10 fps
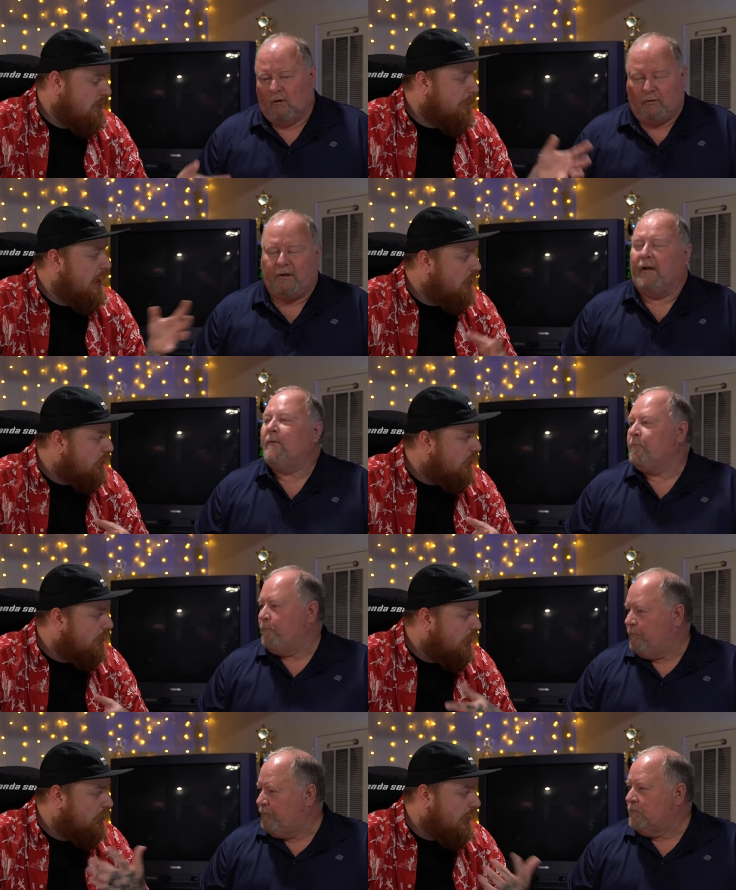Speaker 1: In
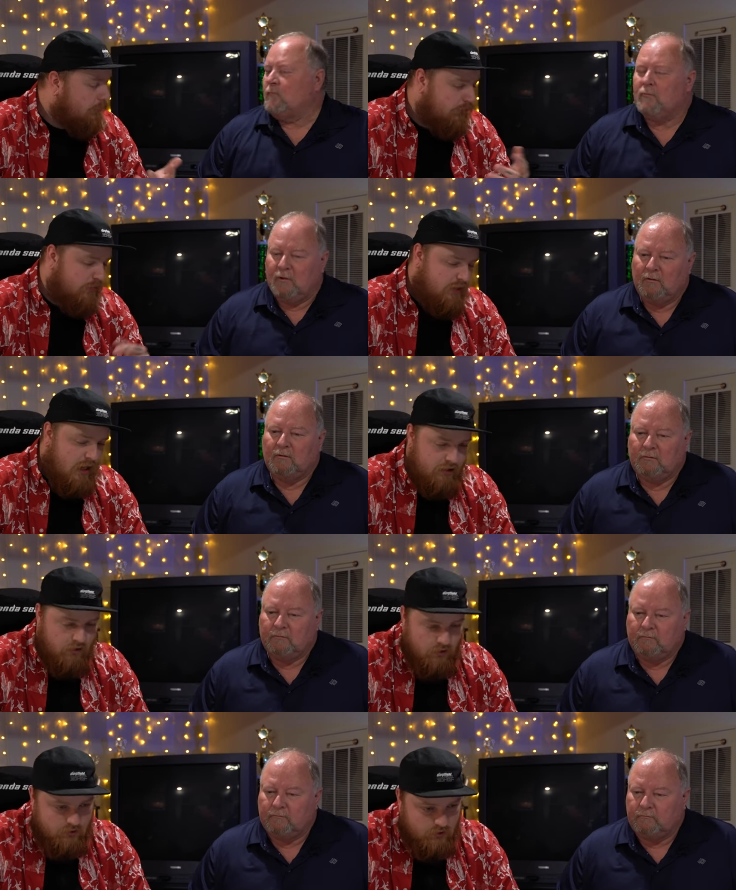America, they were labeled as
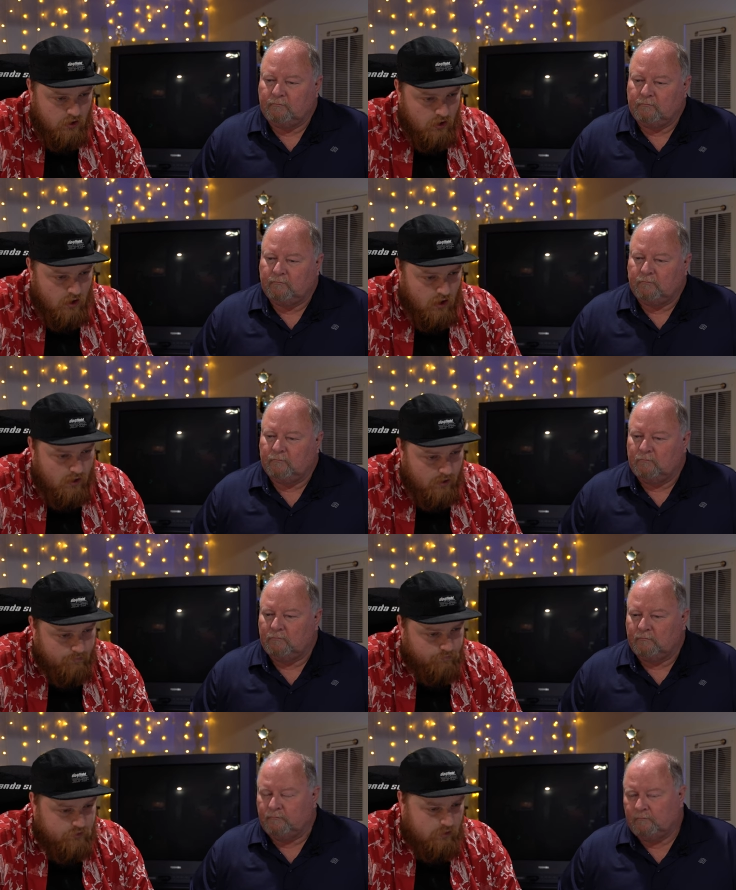Acuras.
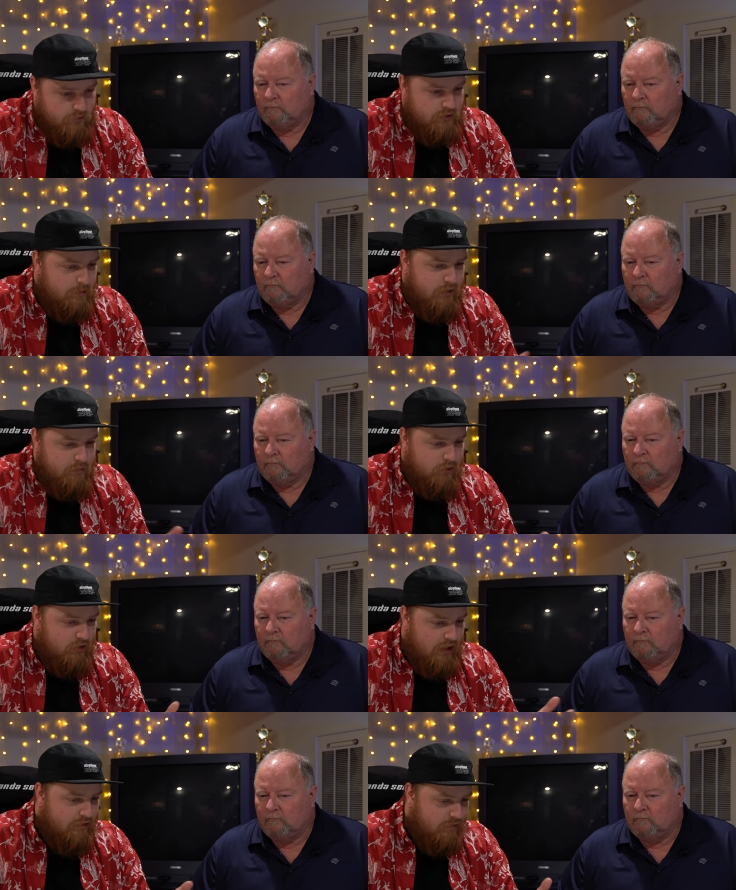So some
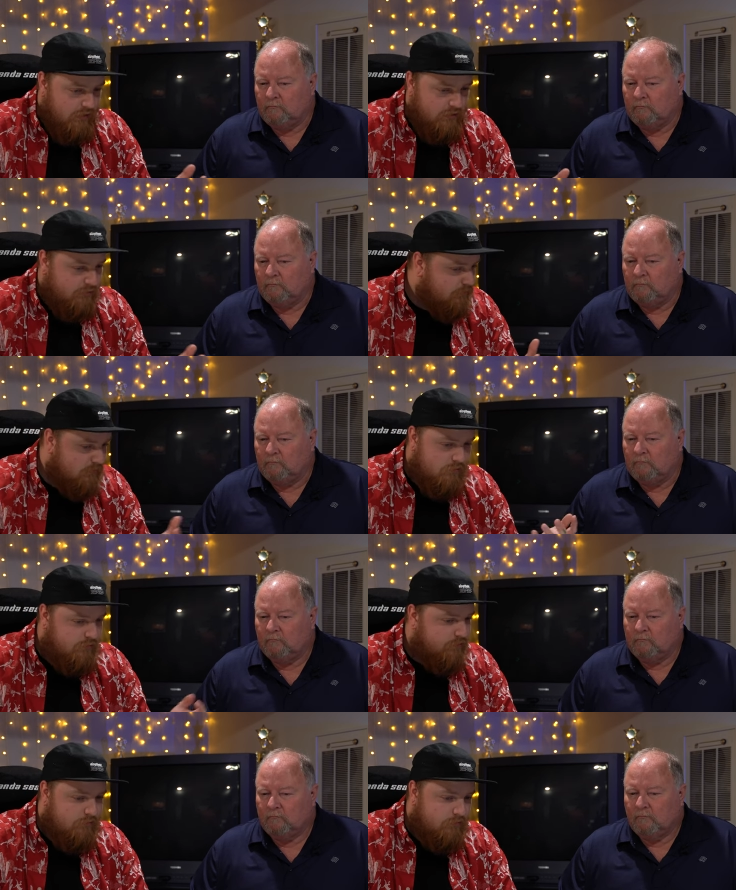people like to
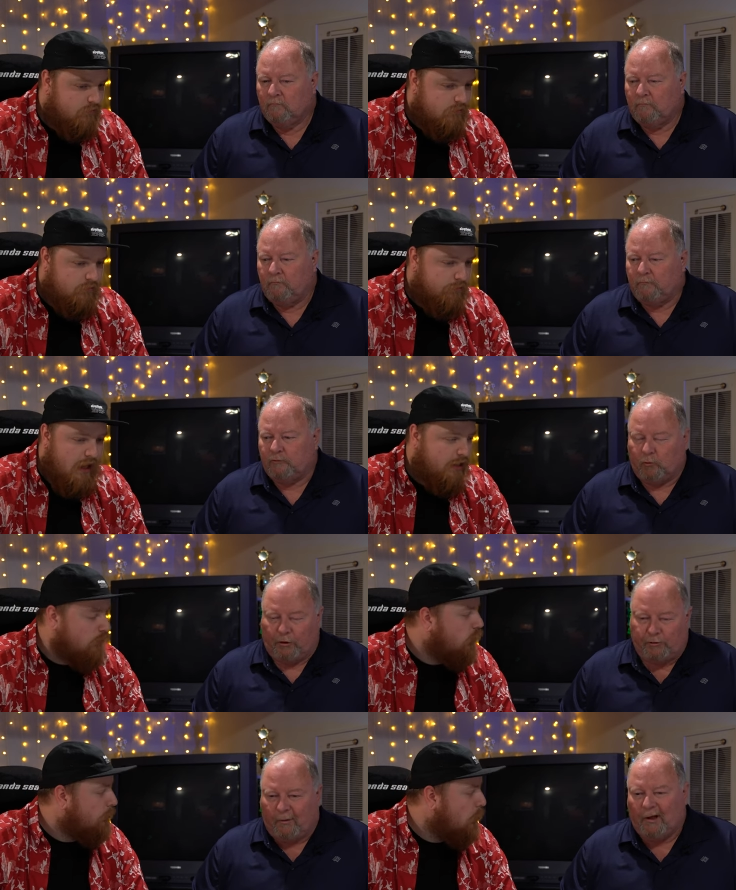make
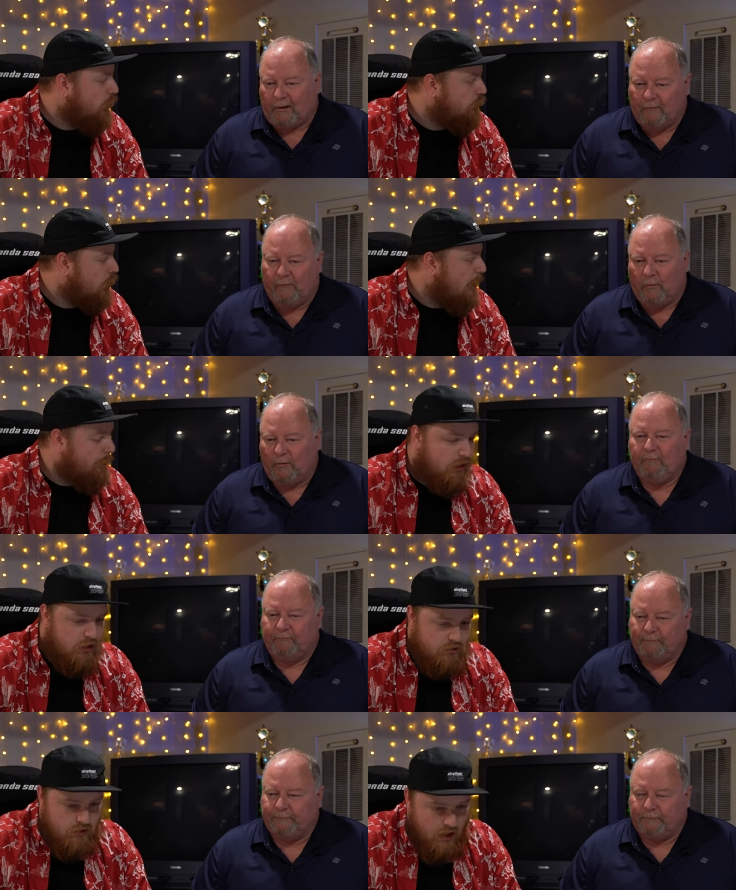it look more Japanese.